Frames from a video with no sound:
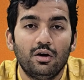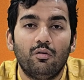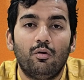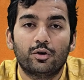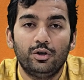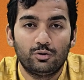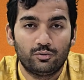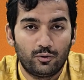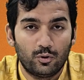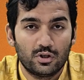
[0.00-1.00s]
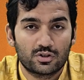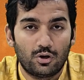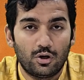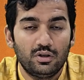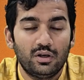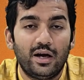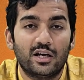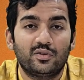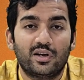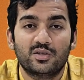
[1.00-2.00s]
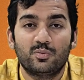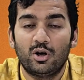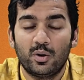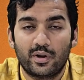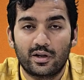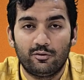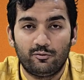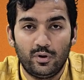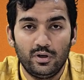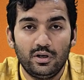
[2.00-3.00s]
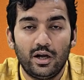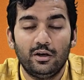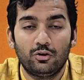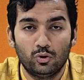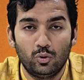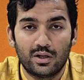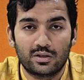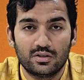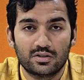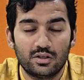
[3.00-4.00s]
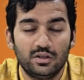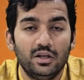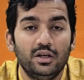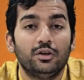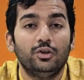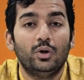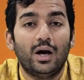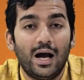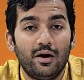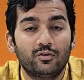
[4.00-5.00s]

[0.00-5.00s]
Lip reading: What you need to focus on as far as body paragraph 1 and 2 are concerned, you have